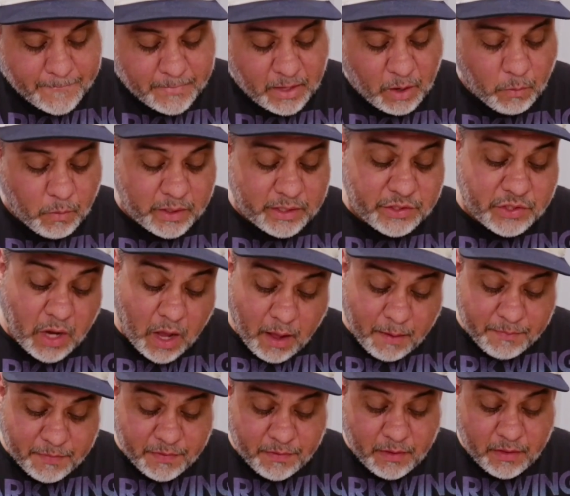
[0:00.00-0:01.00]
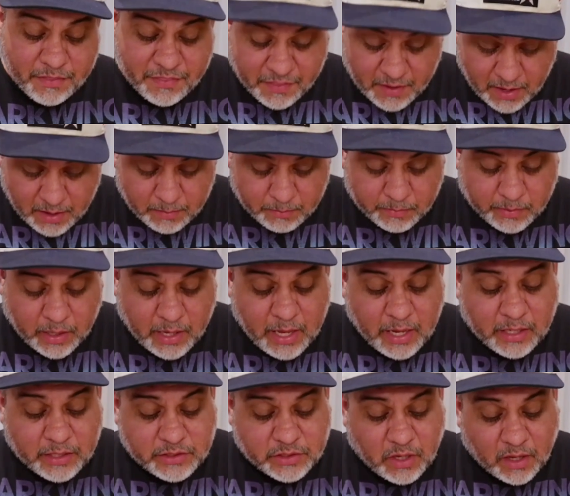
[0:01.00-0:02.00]
When Tom Thumb
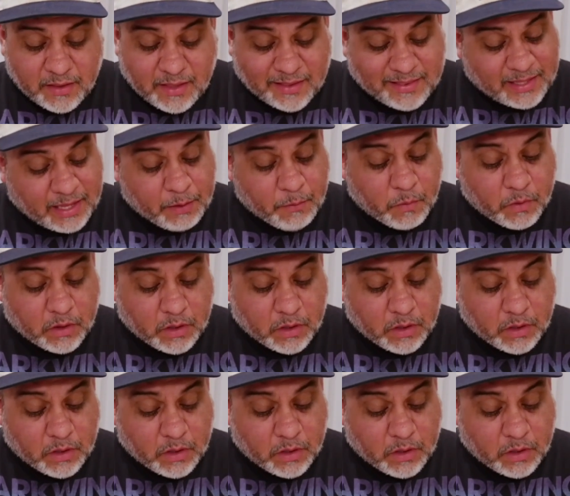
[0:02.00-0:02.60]
saw that they were